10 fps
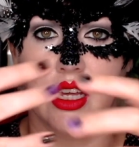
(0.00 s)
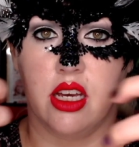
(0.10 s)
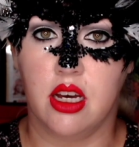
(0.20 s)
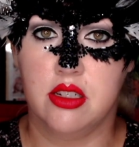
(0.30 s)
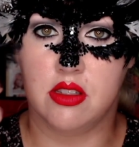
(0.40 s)

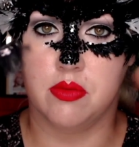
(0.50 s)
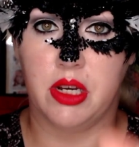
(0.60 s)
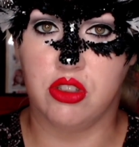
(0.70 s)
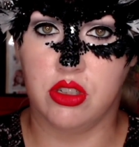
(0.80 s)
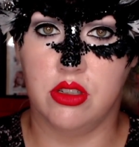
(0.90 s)
like a
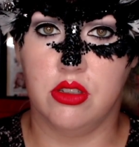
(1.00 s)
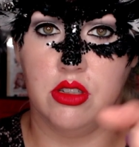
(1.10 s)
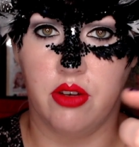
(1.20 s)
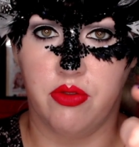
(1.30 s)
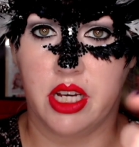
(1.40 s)
special
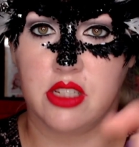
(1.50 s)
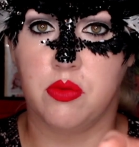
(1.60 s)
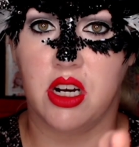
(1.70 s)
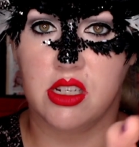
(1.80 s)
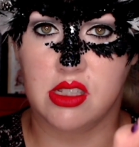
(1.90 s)
effects
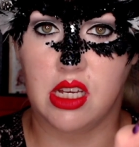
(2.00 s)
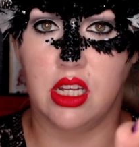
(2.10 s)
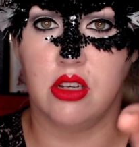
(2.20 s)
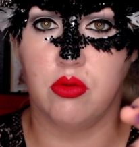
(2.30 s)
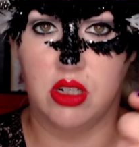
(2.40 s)

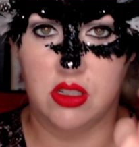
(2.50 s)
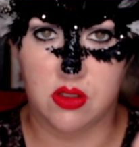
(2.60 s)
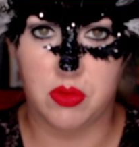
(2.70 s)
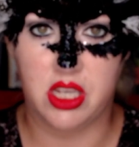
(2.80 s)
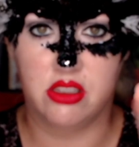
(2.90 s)
prosthetic where
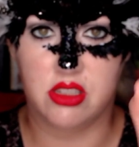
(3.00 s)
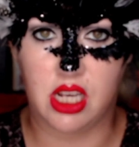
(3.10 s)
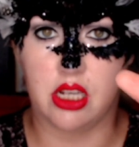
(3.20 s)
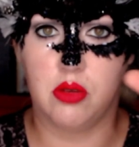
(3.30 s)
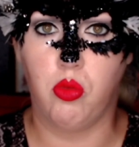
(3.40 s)
it's made to
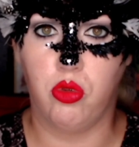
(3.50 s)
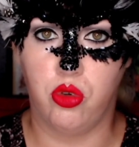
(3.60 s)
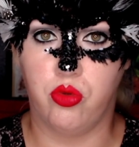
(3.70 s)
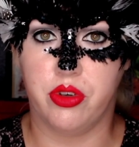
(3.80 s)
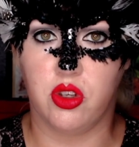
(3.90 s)
kind of
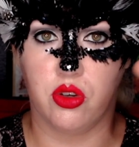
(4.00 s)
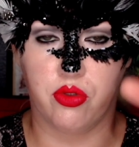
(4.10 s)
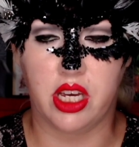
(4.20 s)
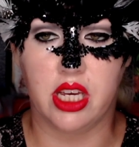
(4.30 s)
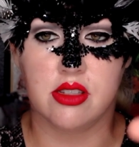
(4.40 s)
move with your
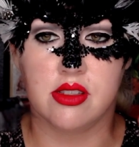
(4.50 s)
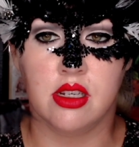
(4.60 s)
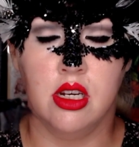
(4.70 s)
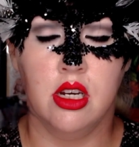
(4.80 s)
face.